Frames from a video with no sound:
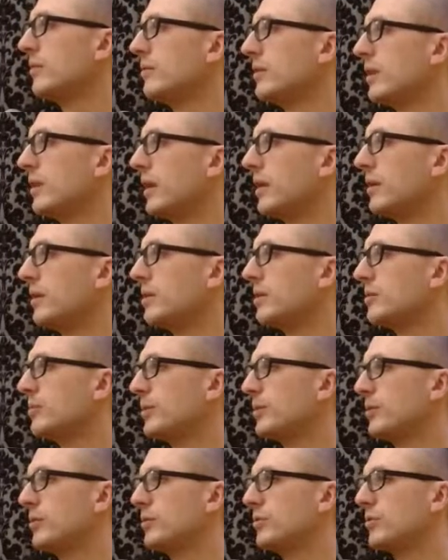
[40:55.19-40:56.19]
with other
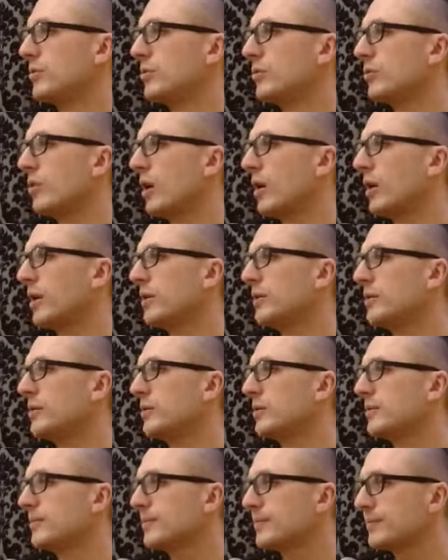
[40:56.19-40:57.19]
spiritual knowledge.